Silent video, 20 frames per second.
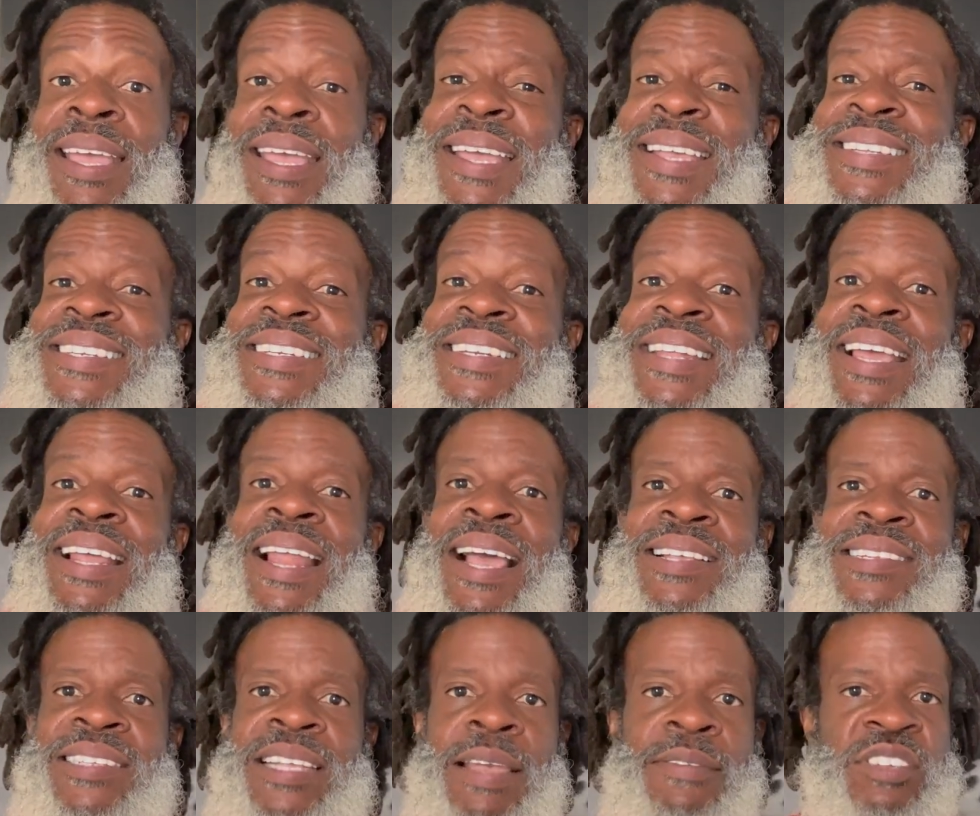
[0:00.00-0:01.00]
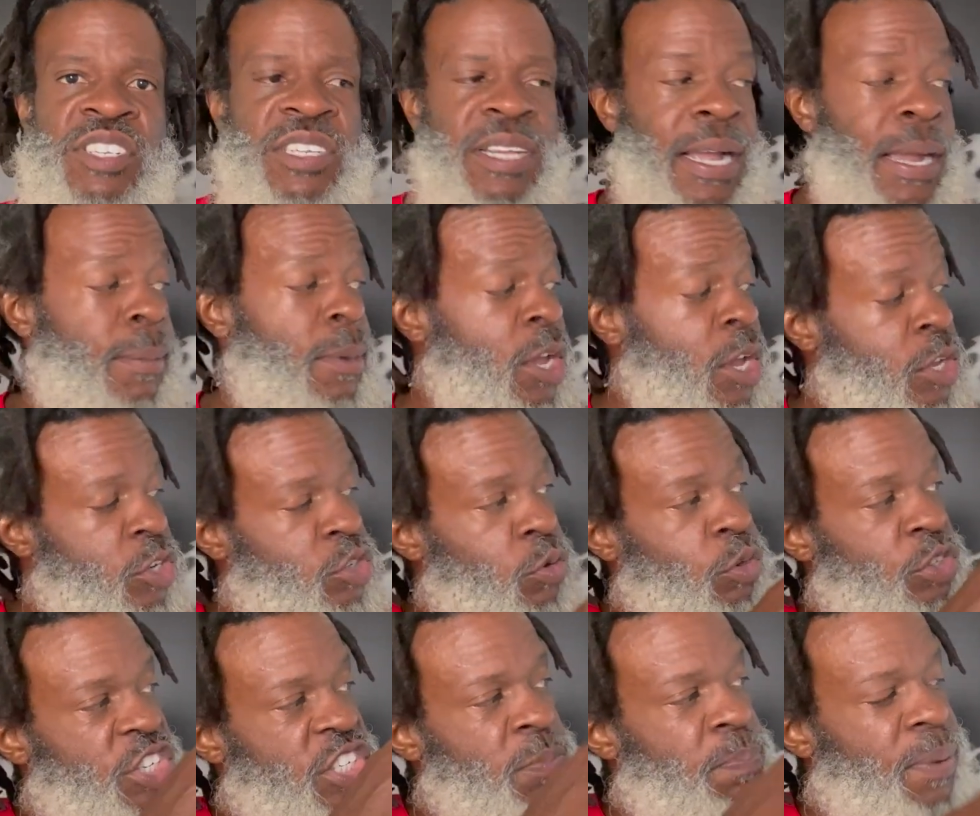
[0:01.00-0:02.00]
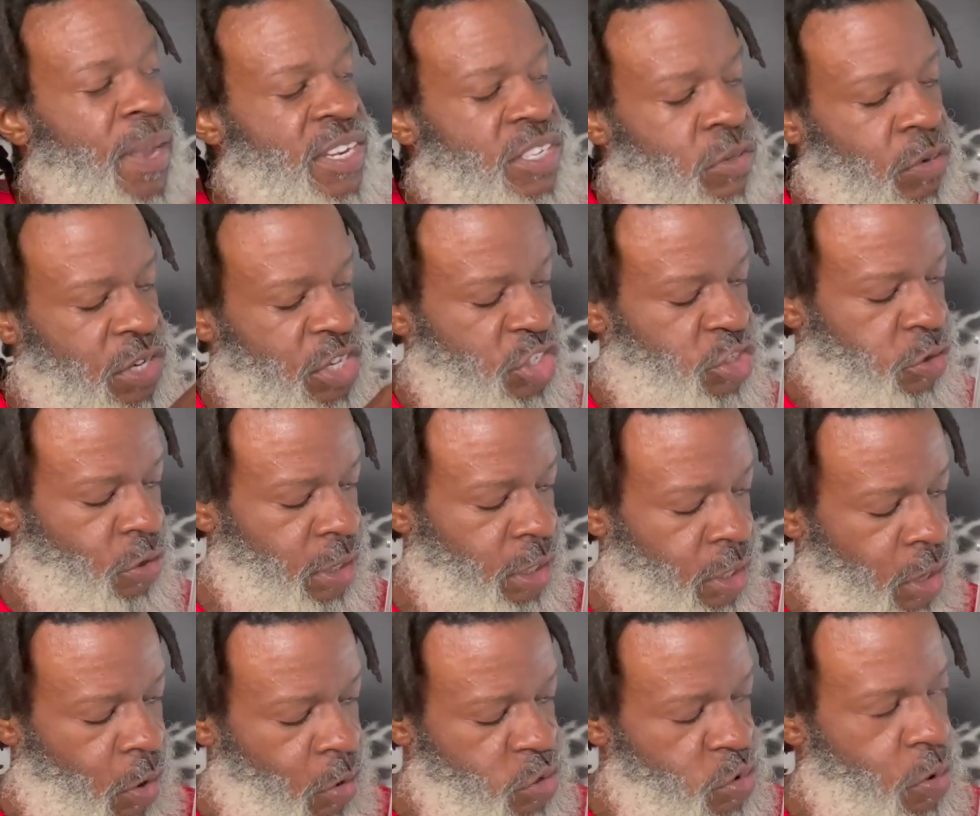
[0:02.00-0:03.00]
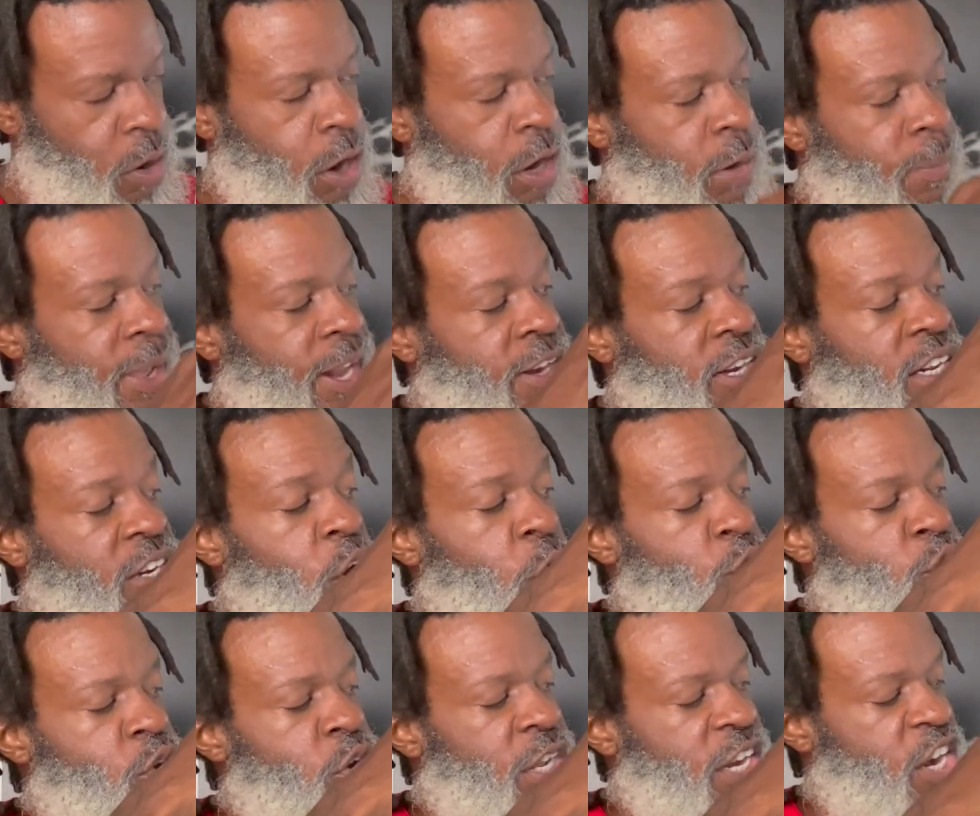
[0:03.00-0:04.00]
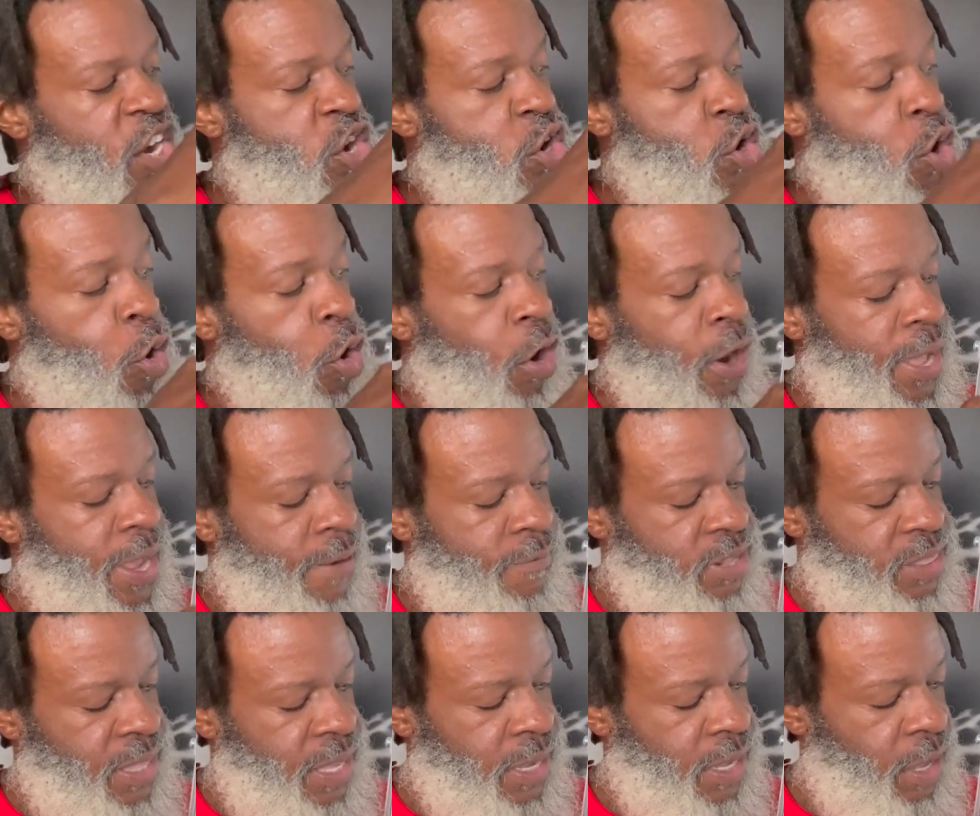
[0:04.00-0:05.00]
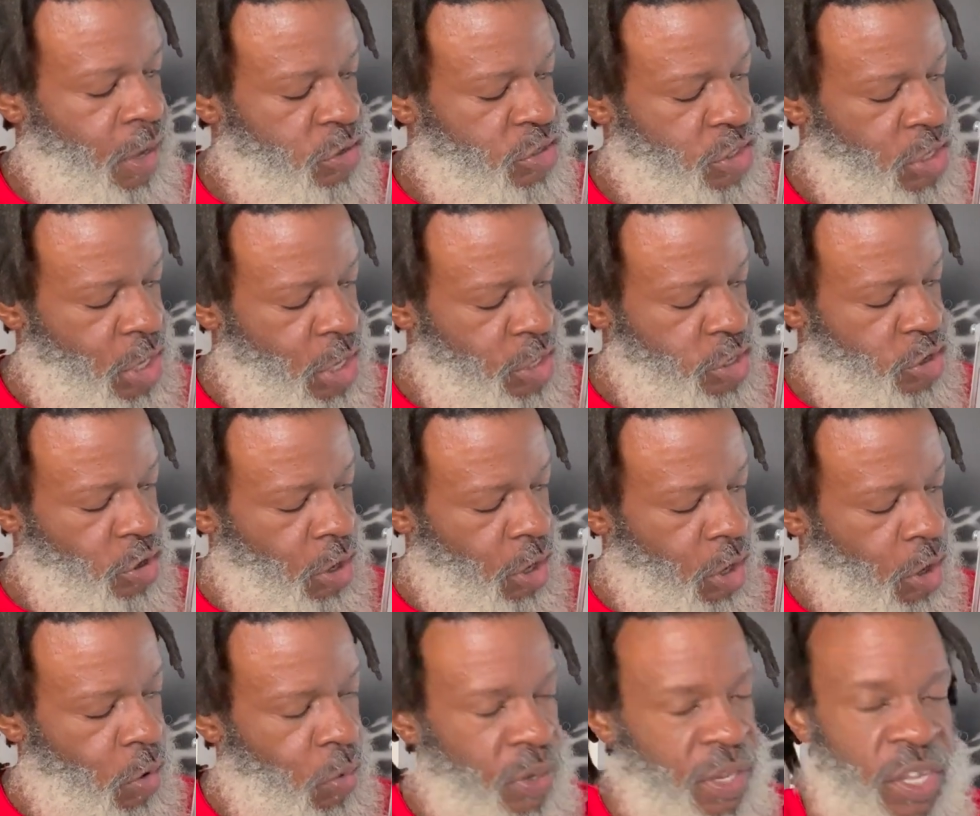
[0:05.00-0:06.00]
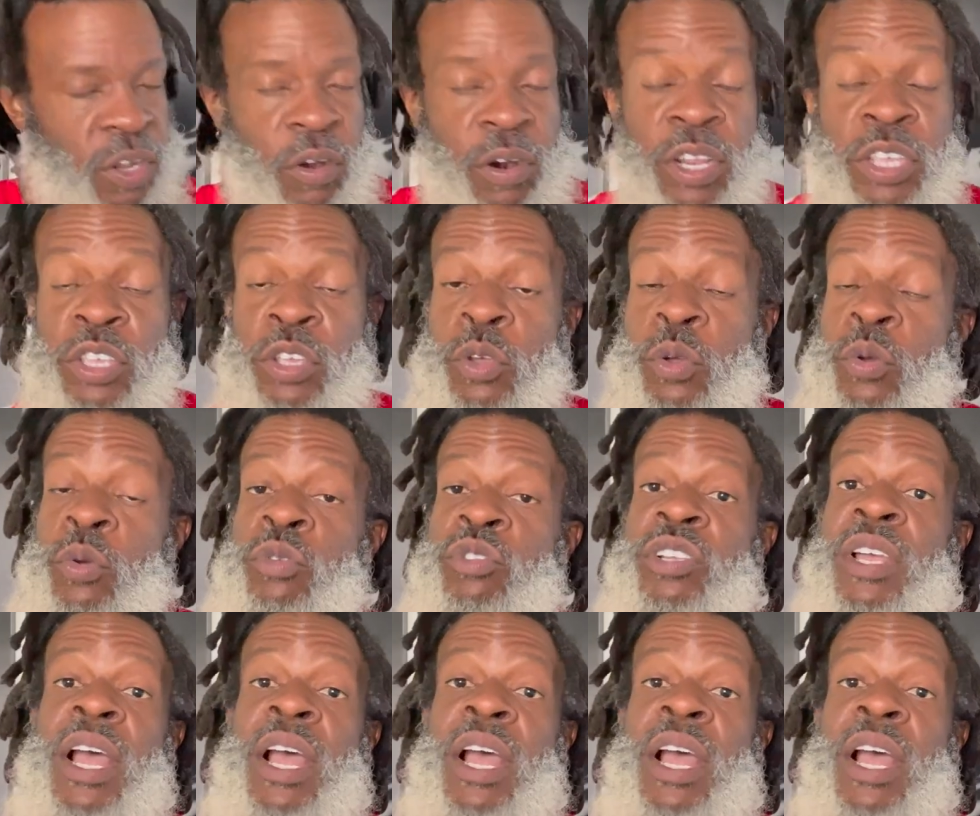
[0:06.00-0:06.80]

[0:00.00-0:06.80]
It's daylight savings time. So just based on this chart alone, you automatically know you can ignore everything else. You're only going to use